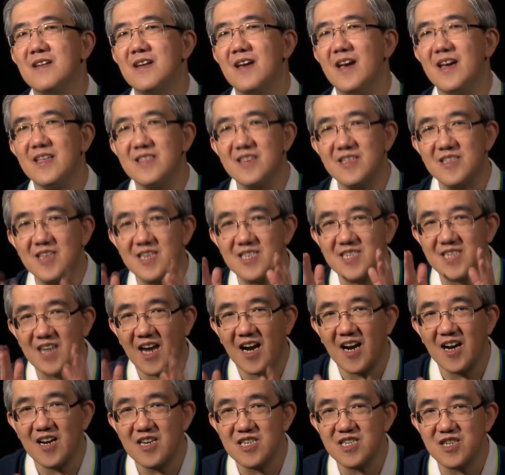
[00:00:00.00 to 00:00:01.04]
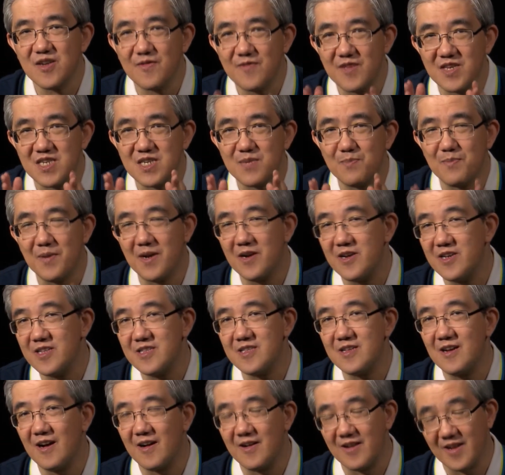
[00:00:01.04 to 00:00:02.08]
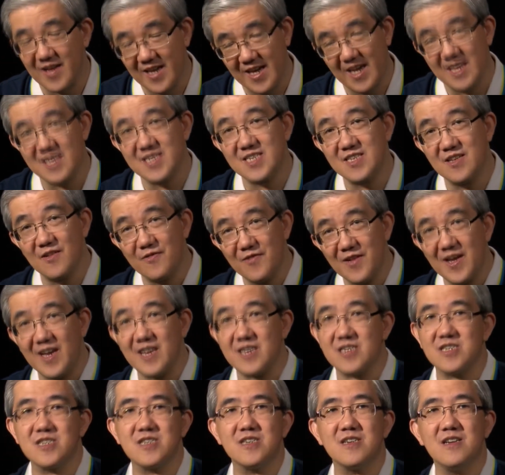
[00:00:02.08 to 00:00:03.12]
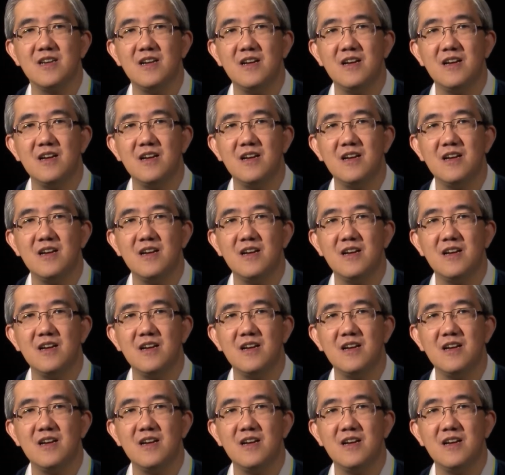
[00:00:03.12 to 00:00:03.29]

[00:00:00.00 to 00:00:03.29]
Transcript: and the desires of the Spirit are against the flesh.